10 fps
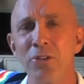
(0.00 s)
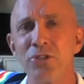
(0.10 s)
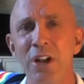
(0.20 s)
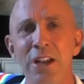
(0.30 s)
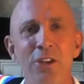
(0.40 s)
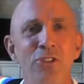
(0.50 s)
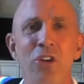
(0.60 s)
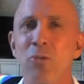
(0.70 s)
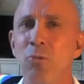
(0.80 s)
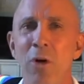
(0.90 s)
personally who
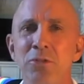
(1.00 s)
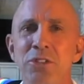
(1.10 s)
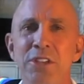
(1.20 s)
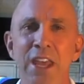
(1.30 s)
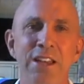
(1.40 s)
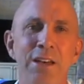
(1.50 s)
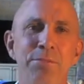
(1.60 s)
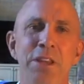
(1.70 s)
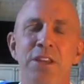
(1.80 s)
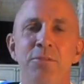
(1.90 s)
just won't stand
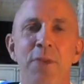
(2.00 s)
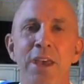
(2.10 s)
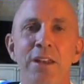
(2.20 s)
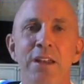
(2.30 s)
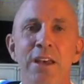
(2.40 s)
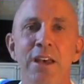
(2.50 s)
up to this man.